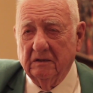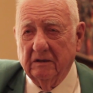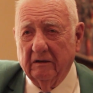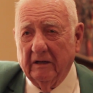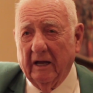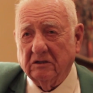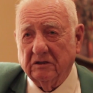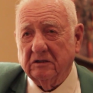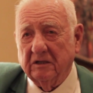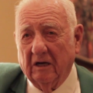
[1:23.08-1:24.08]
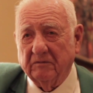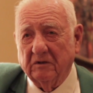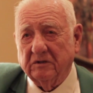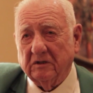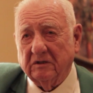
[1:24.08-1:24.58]
It actually stopped
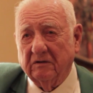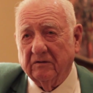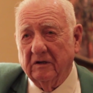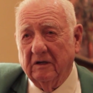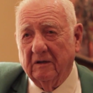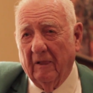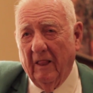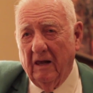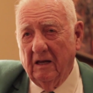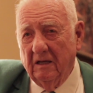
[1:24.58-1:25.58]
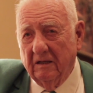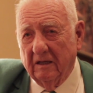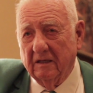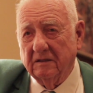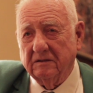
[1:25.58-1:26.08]
in 63
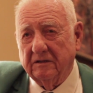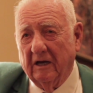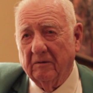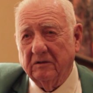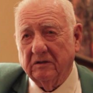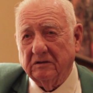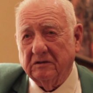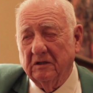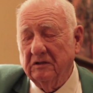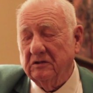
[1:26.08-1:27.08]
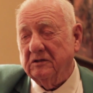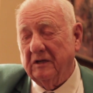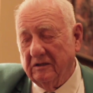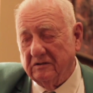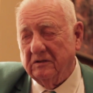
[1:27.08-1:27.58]
and established this
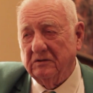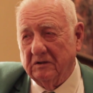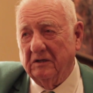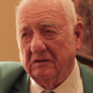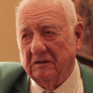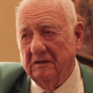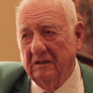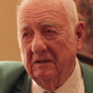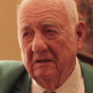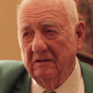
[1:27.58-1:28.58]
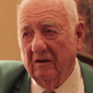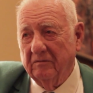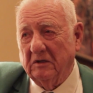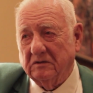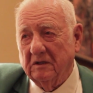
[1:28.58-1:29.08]
state association
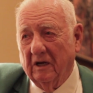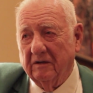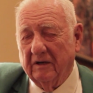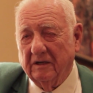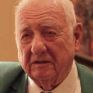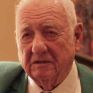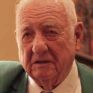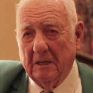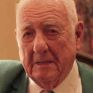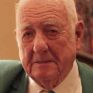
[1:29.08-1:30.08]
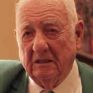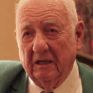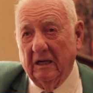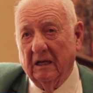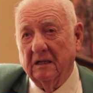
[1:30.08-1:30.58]
of mason contractors.
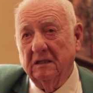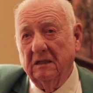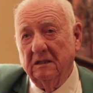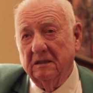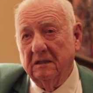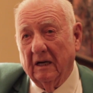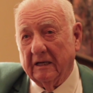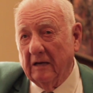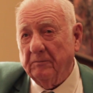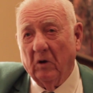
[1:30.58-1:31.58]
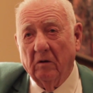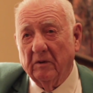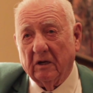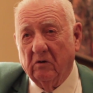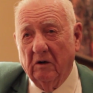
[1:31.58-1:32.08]
And I kept all
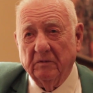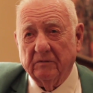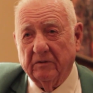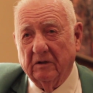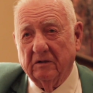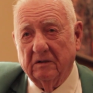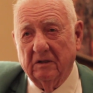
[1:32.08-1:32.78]
my equipment for